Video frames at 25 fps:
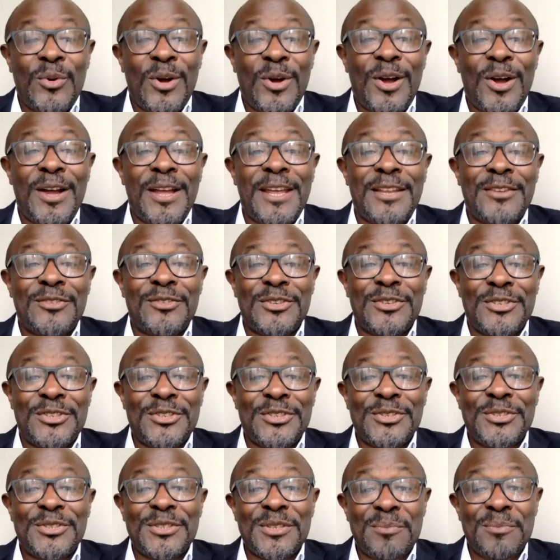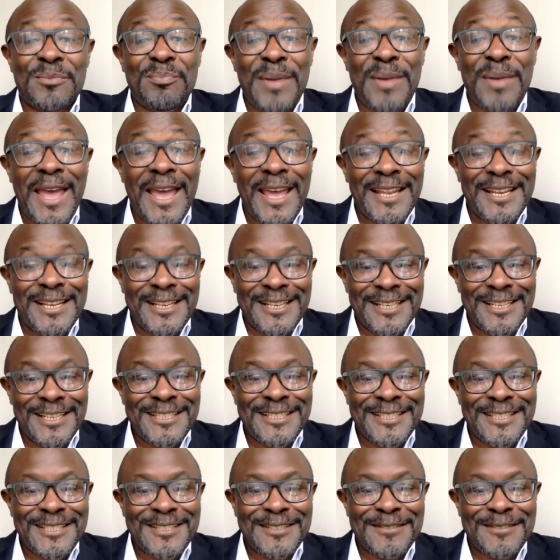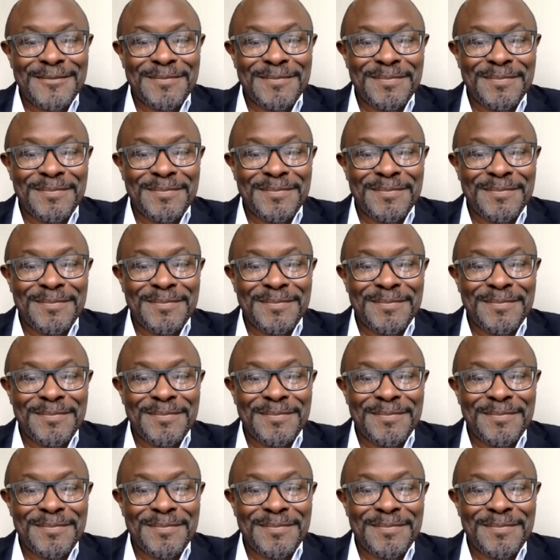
I introduce the panelists,